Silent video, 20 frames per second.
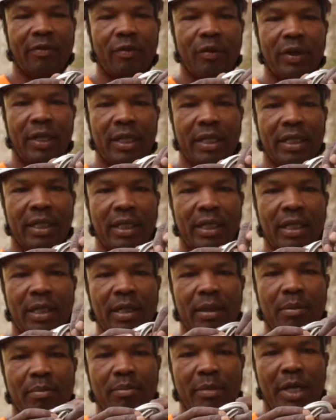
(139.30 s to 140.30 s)
if we
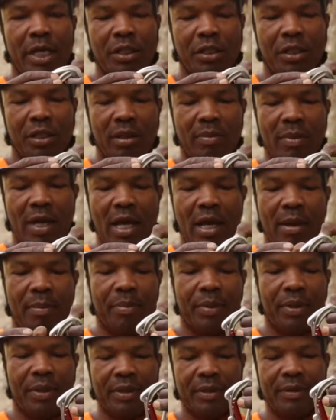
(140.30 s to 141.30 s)
measure them
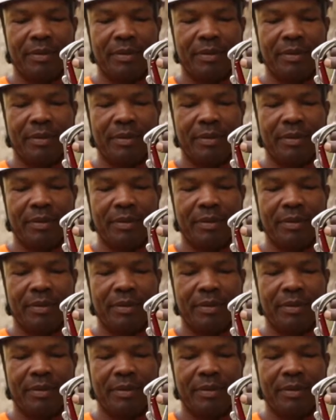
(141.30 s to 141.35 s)
up,